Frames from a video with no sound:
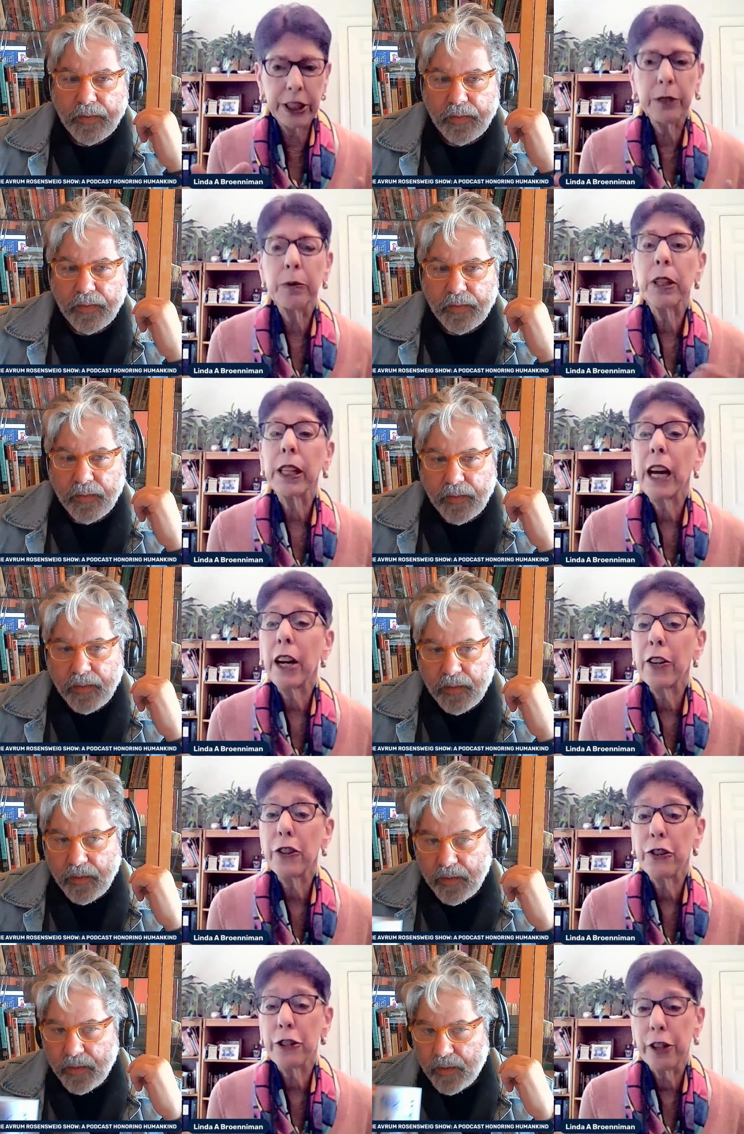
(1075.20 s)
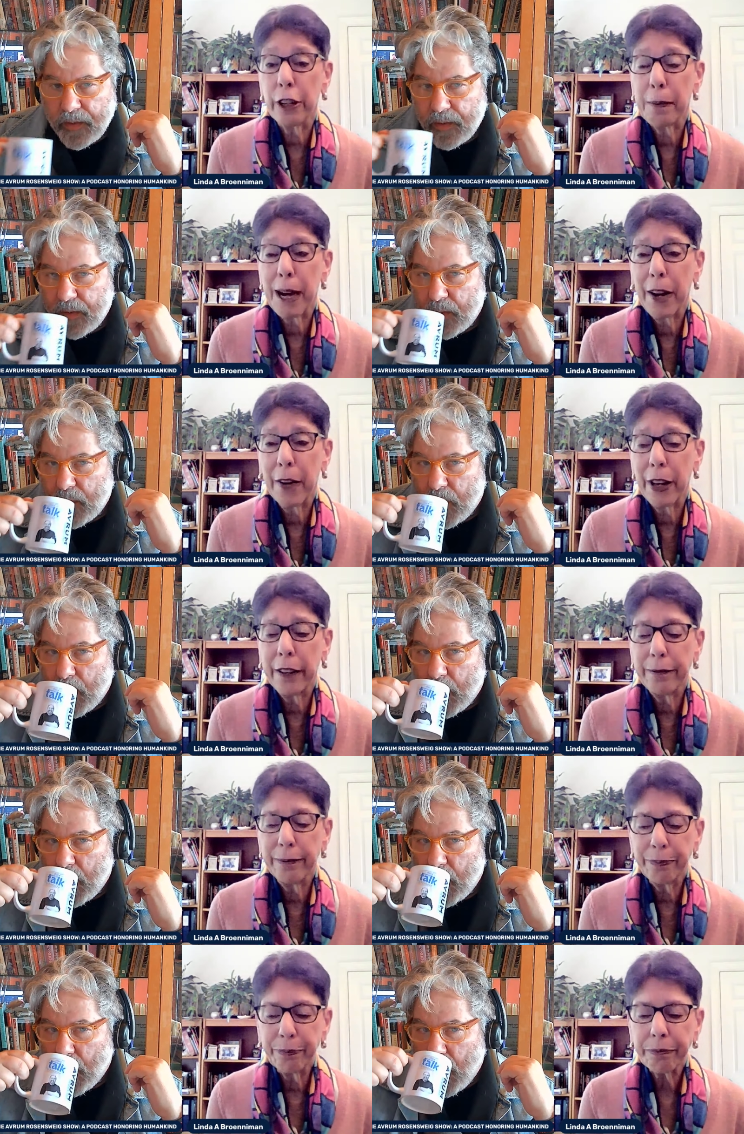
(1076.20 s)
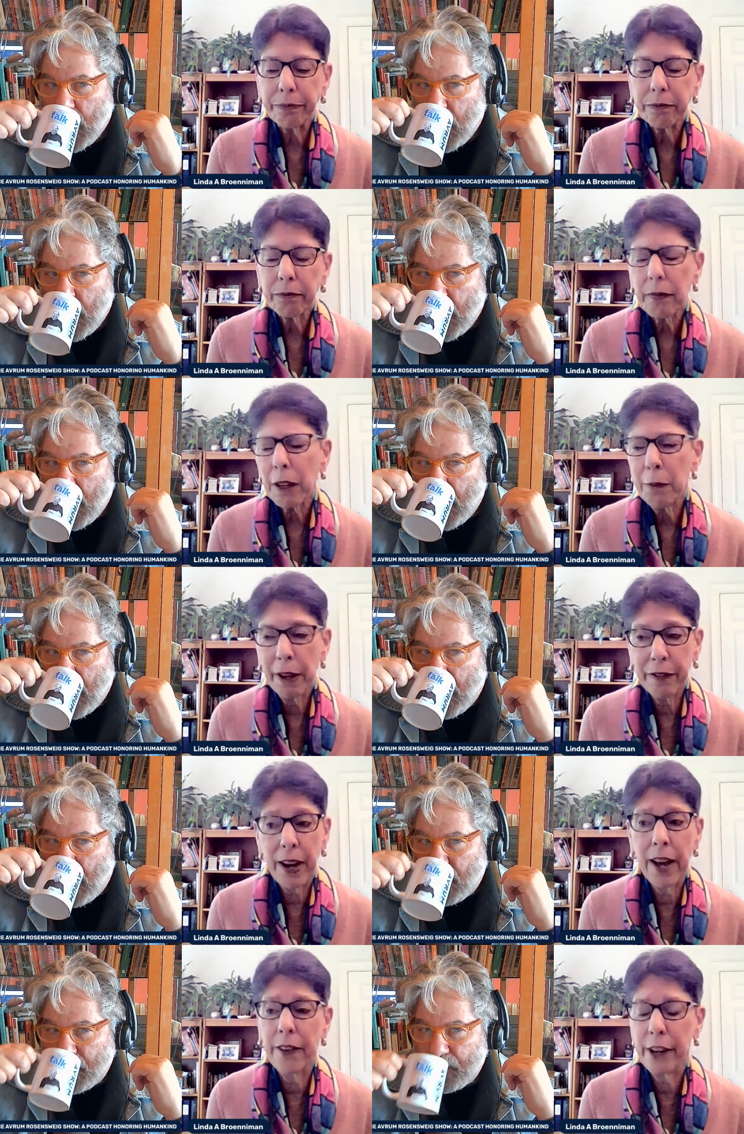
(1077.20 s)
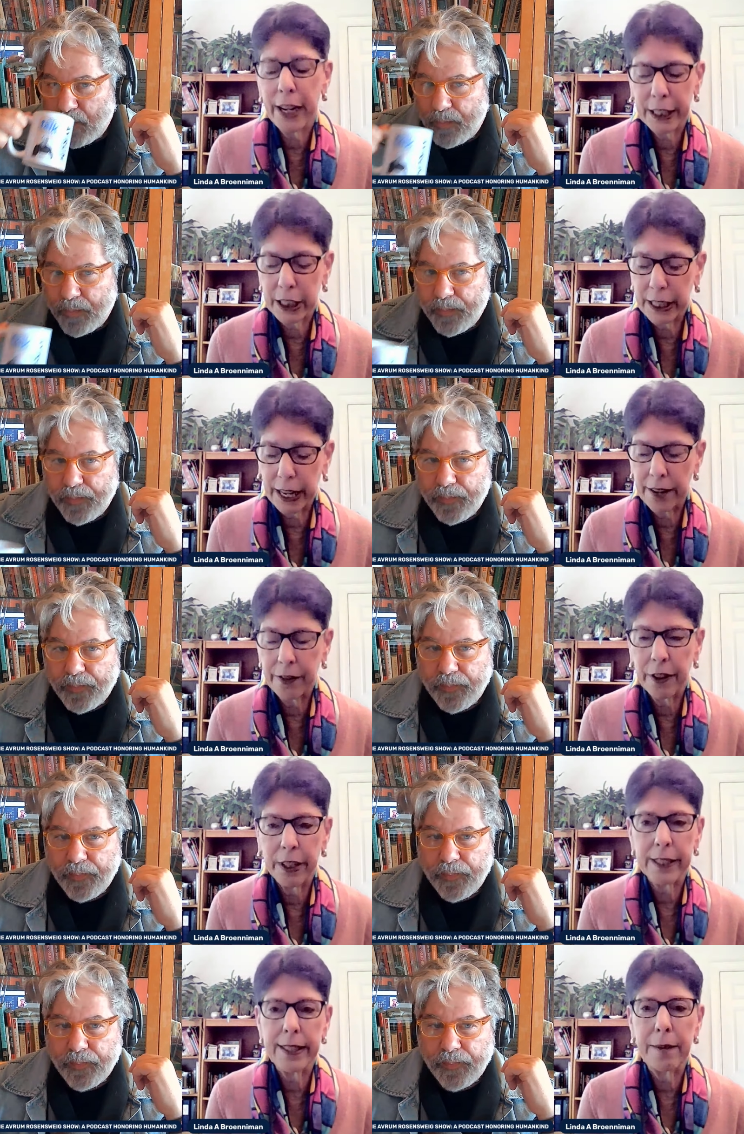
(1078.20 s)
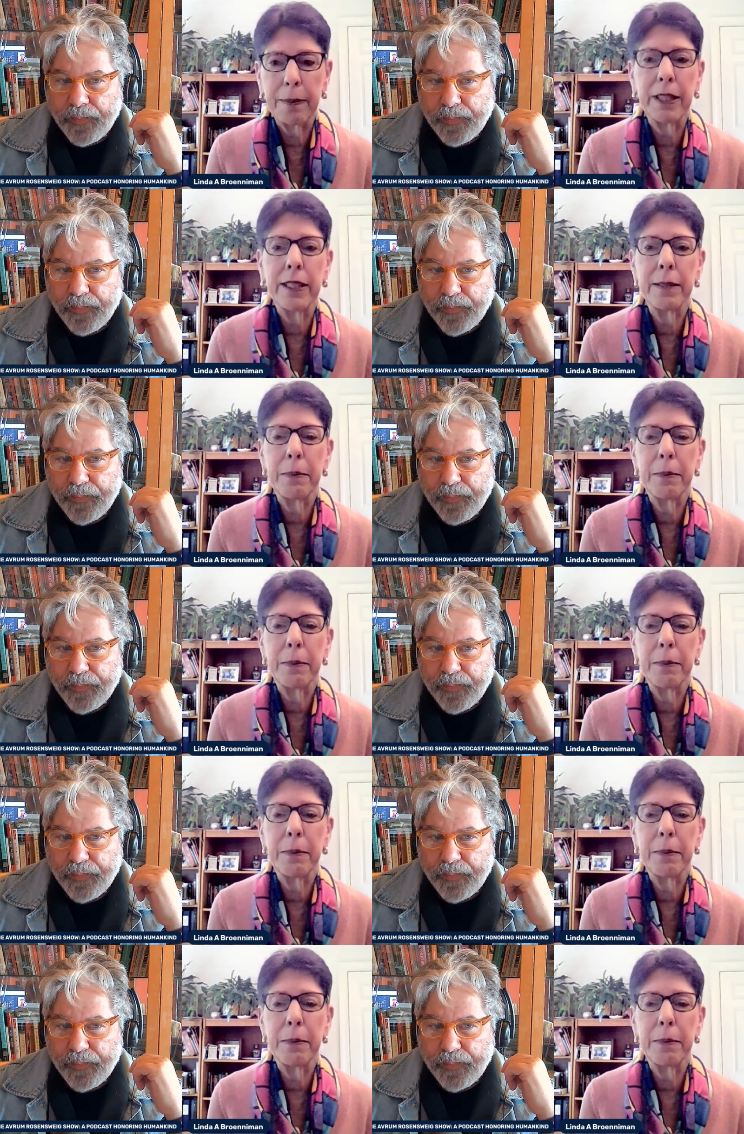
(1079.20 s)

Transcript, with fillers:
Speaker 1: she really understood about it. My father actually gave her acceptance